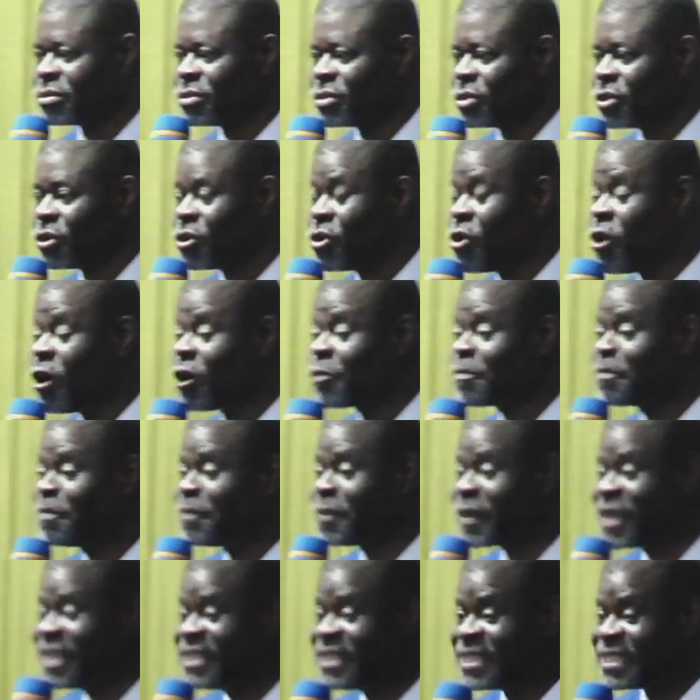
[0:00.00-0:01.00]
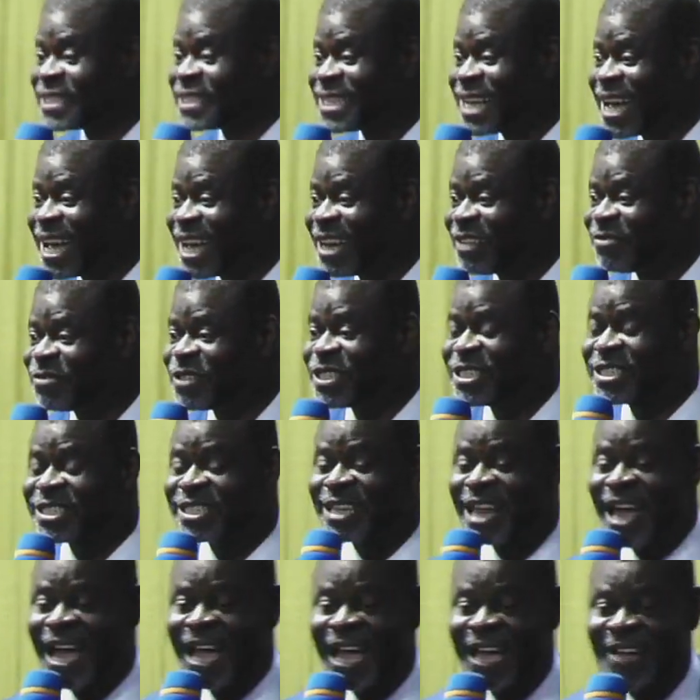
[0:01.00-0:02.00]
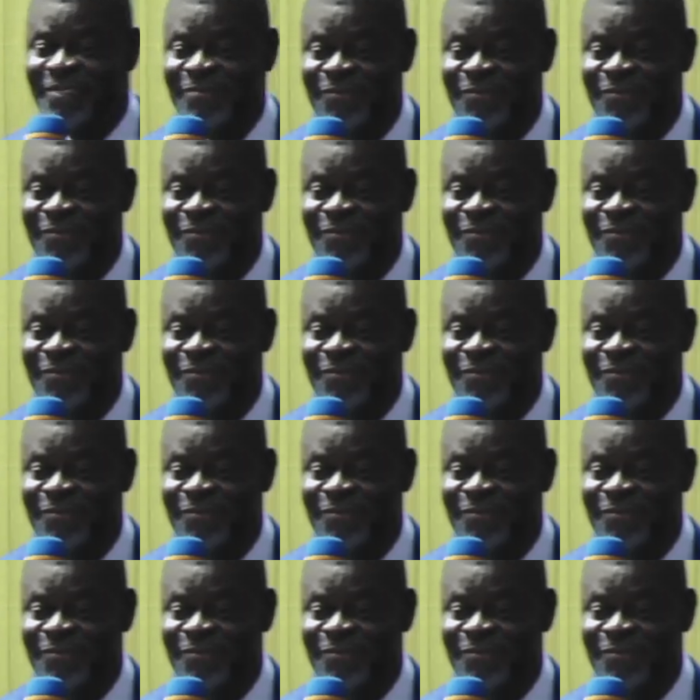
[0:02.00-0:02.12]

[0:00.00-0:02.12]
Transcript: God preserved his life